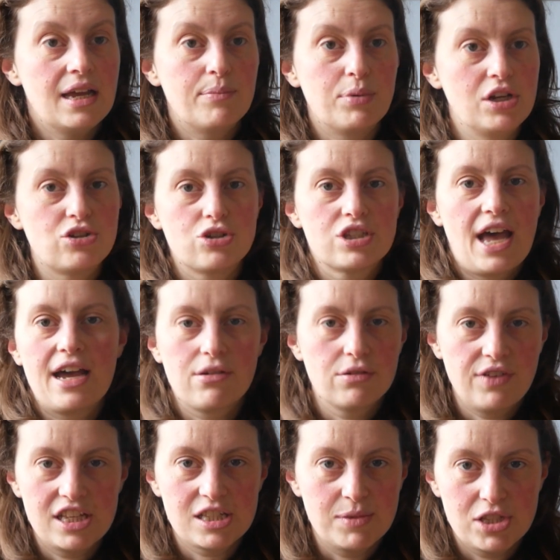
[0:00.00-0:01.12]
but it just
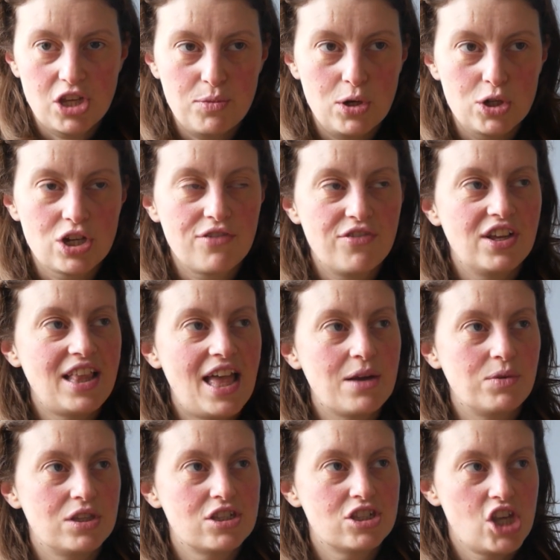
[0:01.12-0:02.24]
aggravates me so much. I feel like
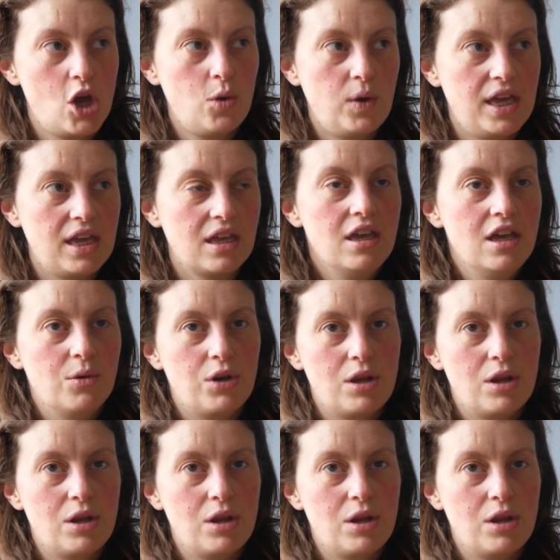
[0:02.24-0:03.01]
with sewing,